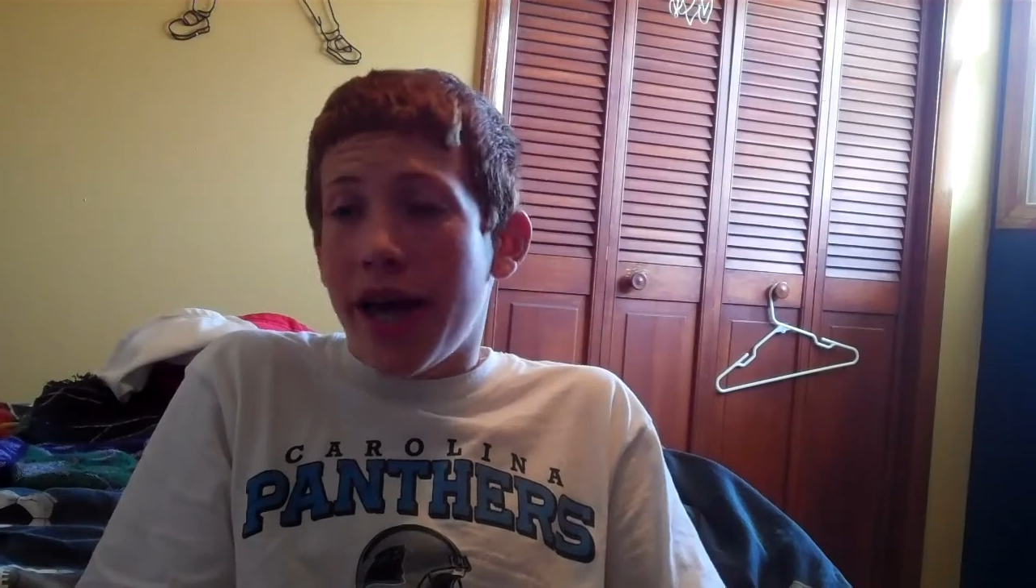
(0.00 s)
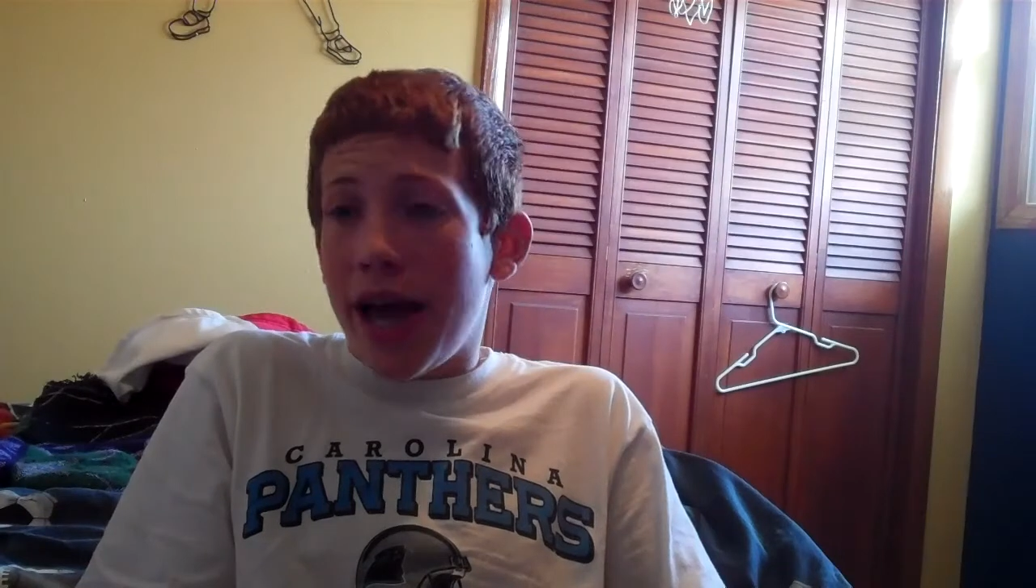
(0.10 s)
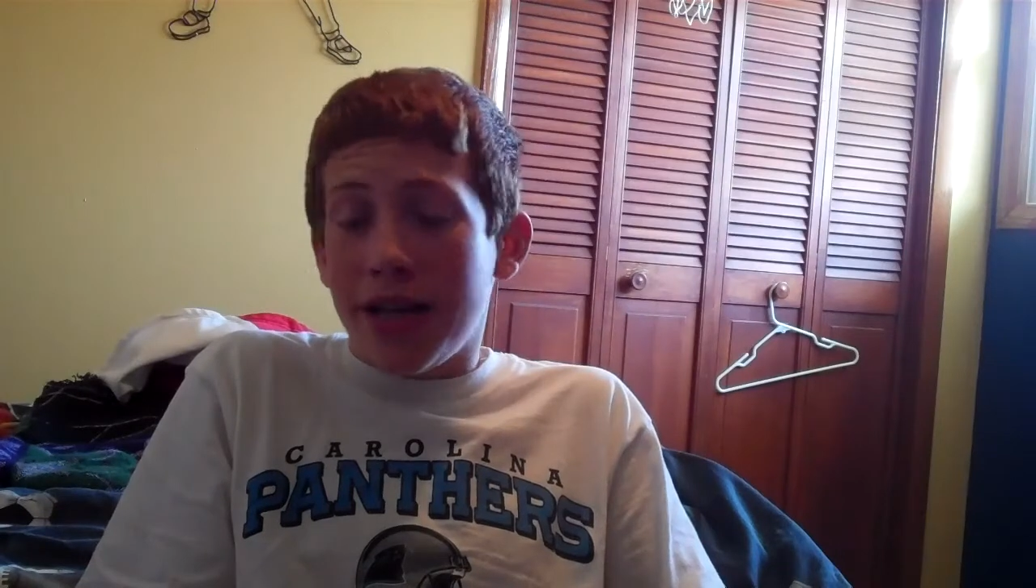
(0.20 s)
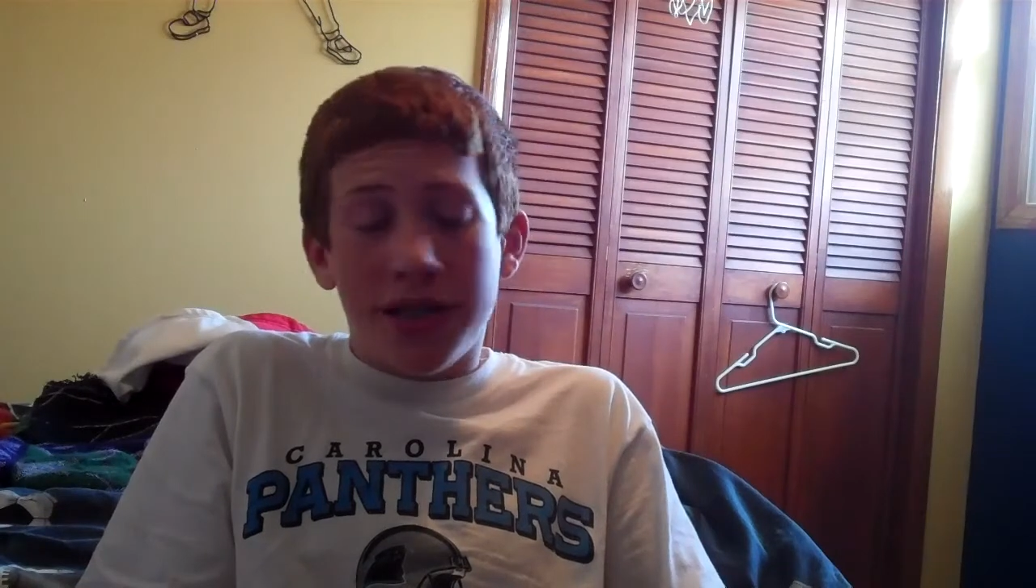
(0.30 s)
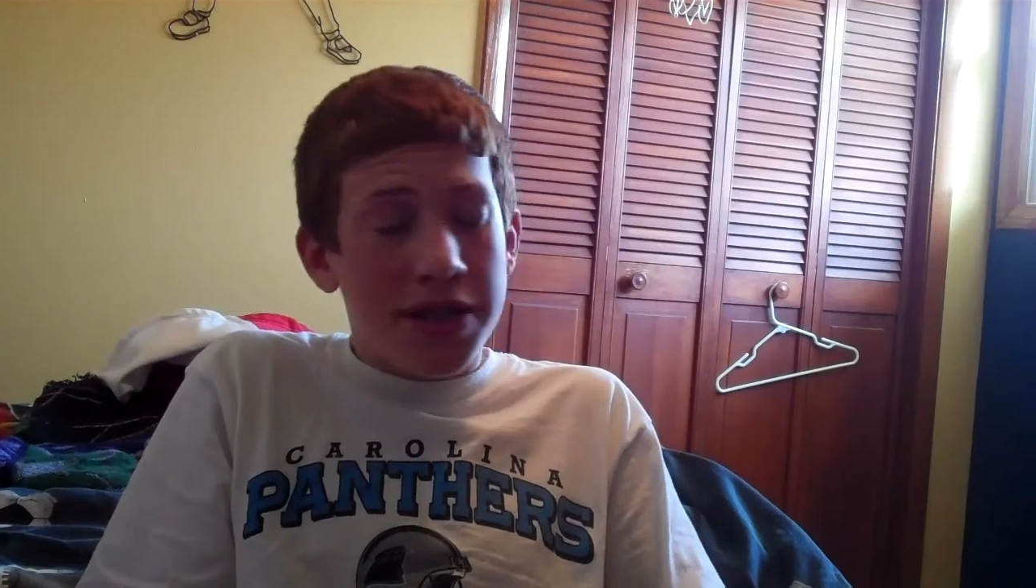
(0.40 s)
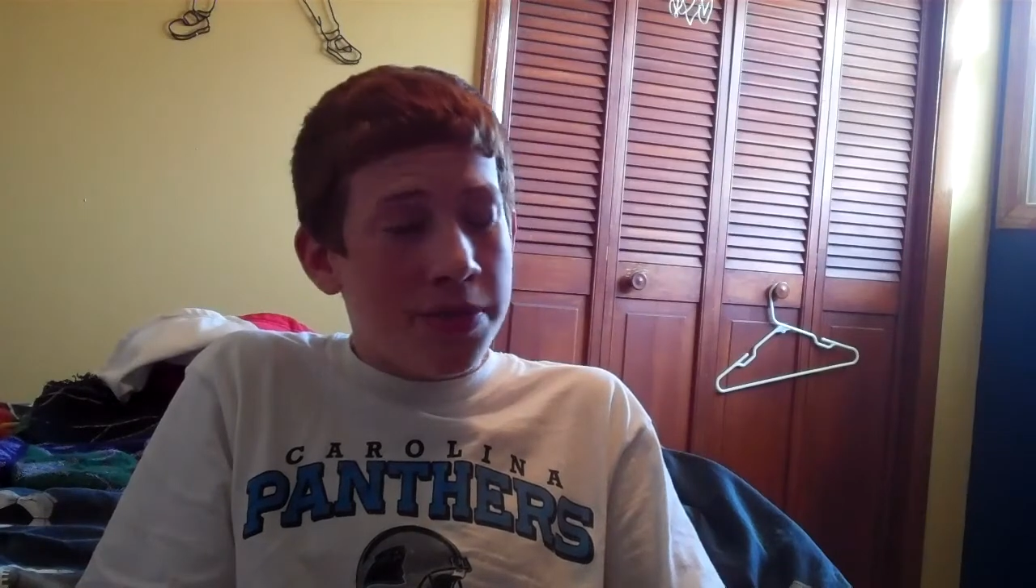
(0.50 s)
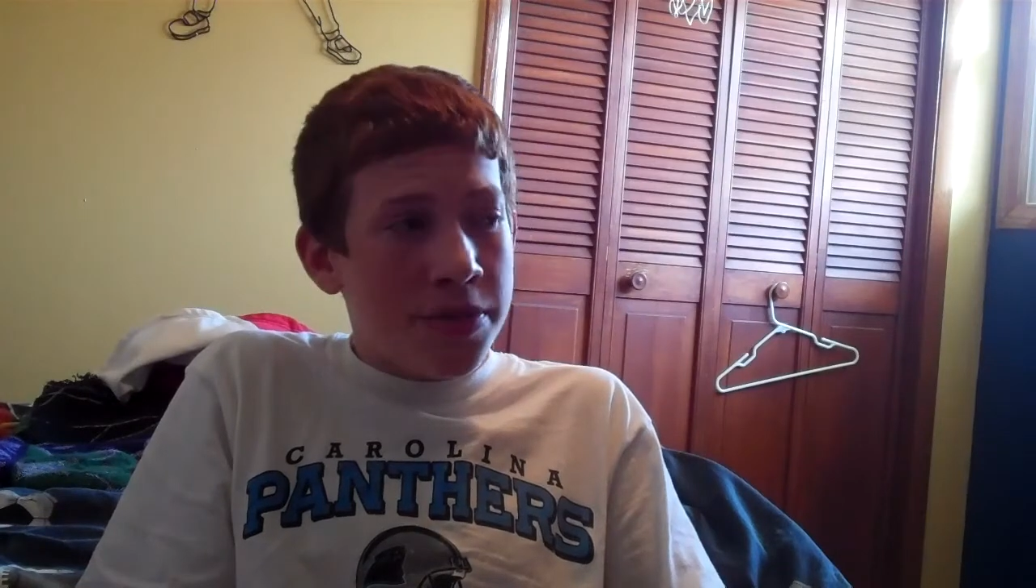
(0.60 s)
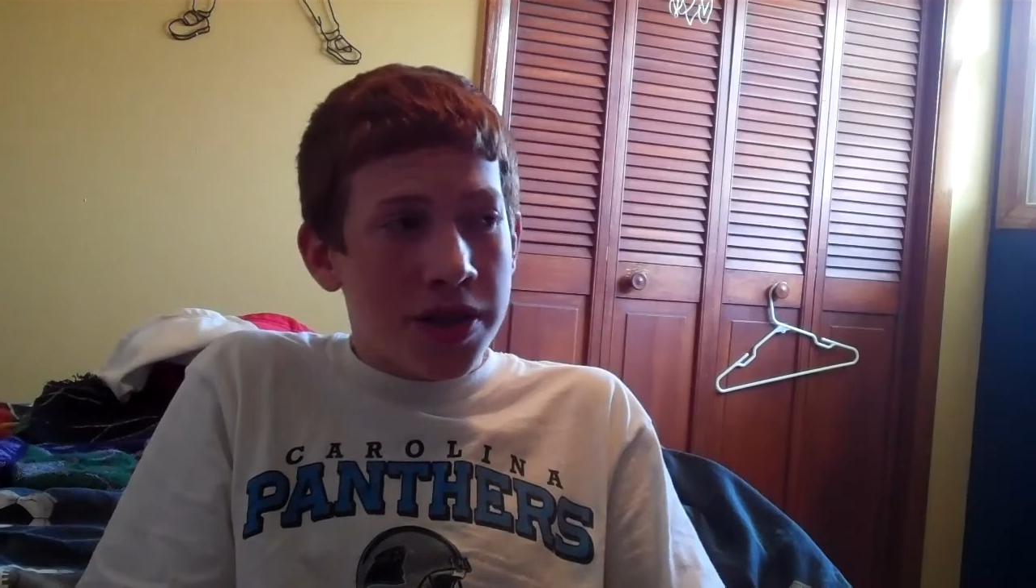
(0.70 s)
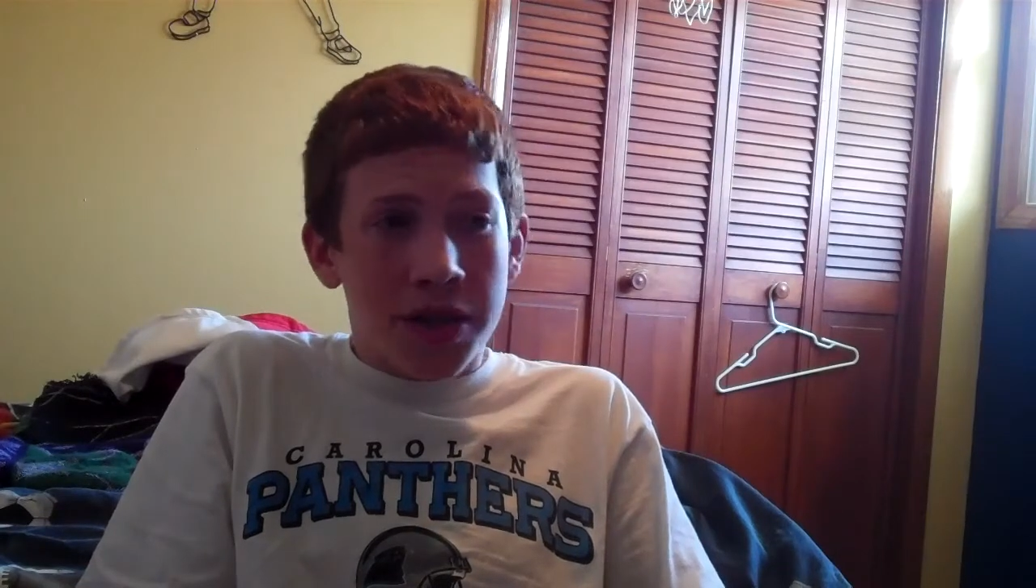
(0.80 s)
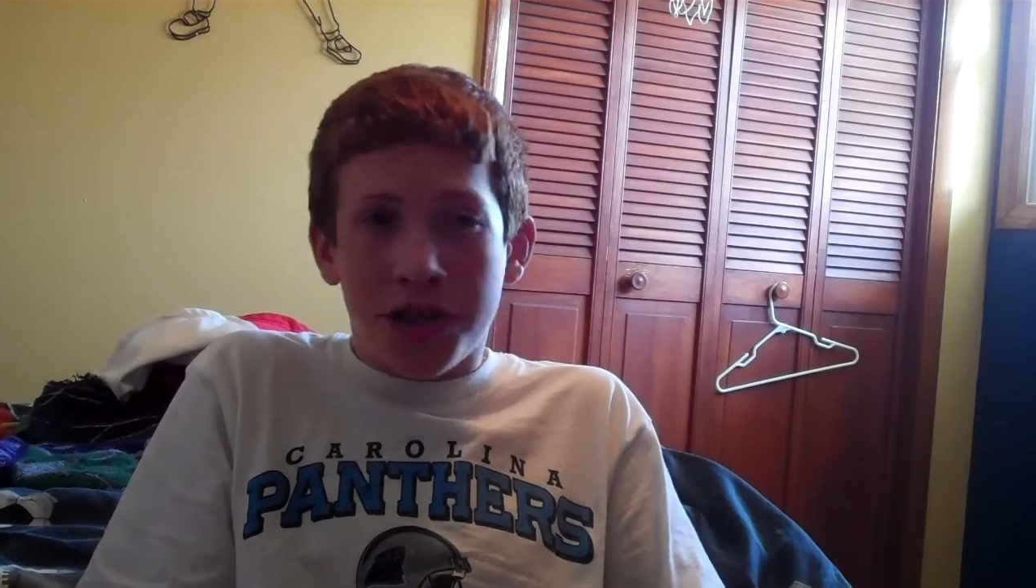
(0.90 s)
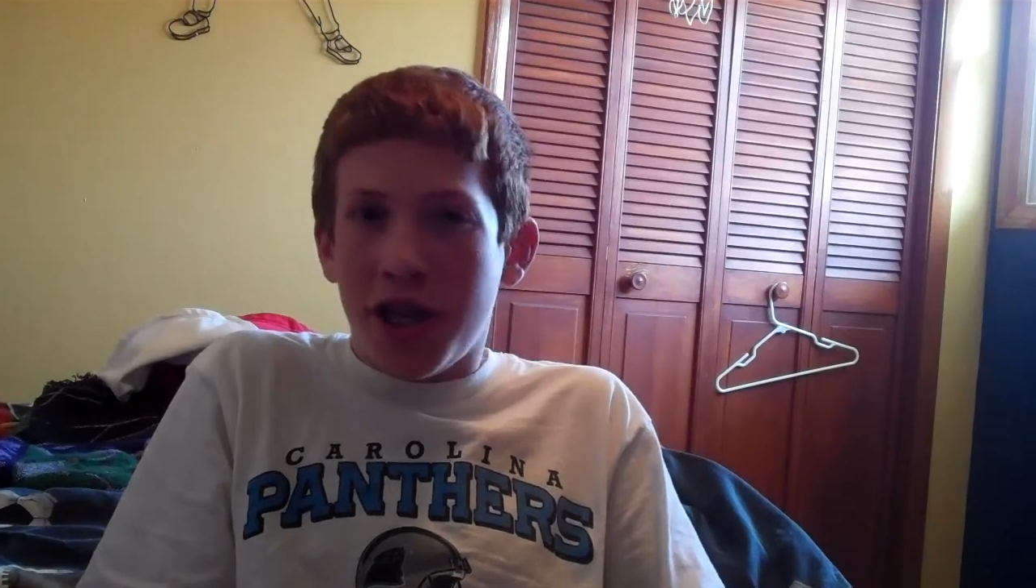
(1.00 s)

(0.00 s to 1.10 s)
That team's going to